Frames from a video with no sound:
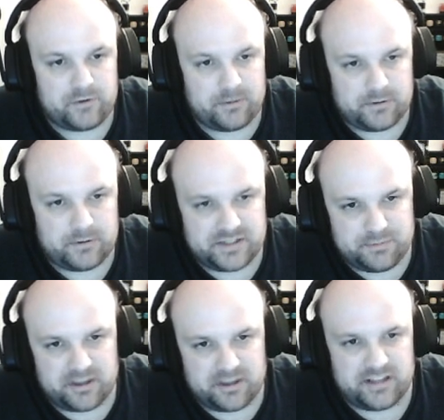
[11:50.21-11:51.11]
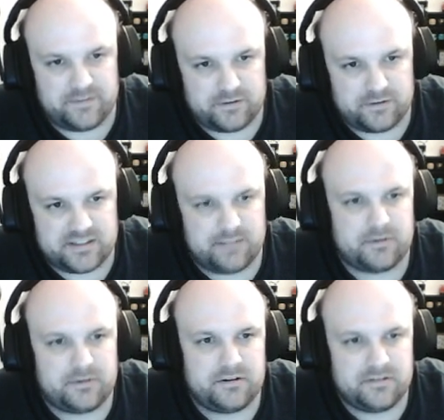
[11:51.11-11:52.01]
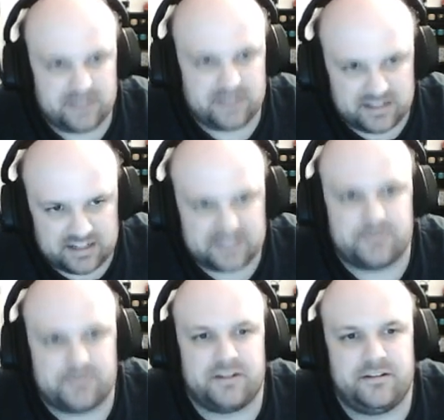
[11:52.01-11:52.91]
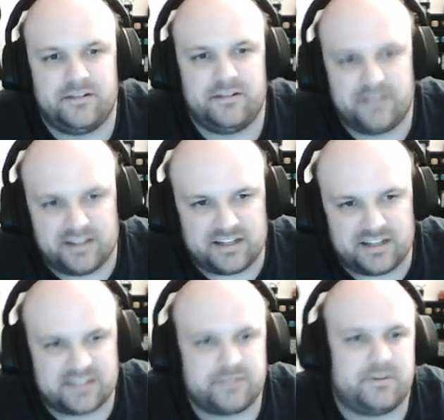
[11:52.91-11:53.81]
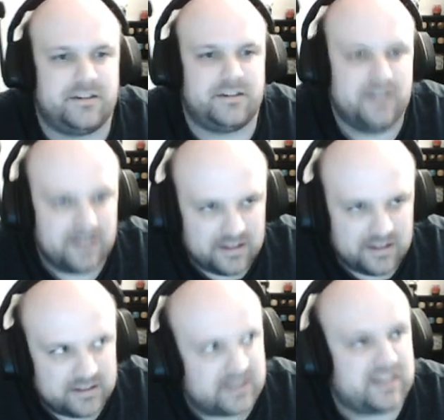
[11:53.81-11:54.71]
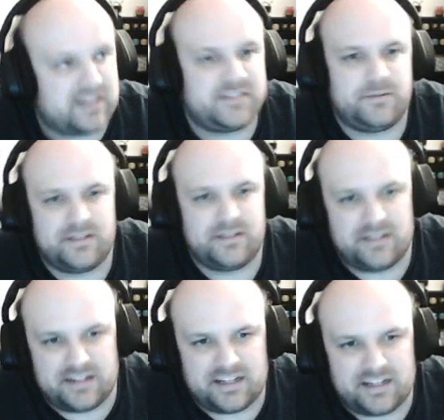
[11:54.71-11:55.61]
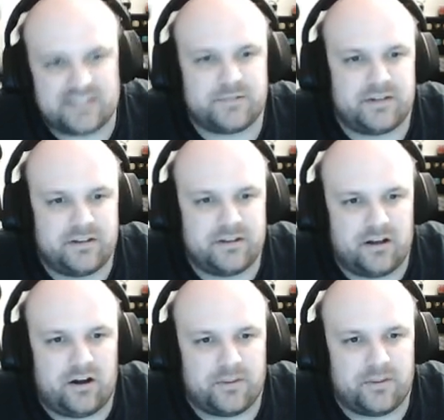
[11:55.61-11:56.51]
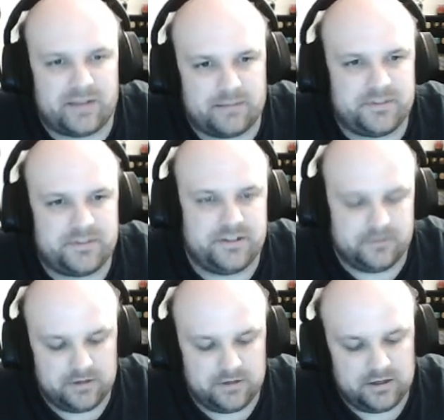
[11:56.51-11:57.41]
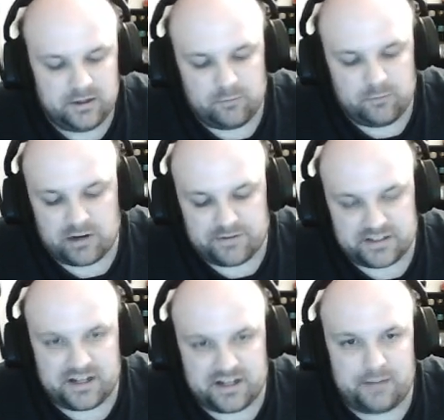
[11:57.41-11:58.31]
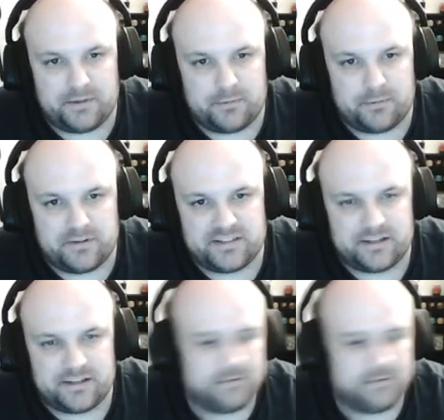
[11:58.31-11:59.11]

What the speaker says: Where we just plug in the first number, then the next one, the next one, then the next one, then the next one, all the way up to whatever the top number is here.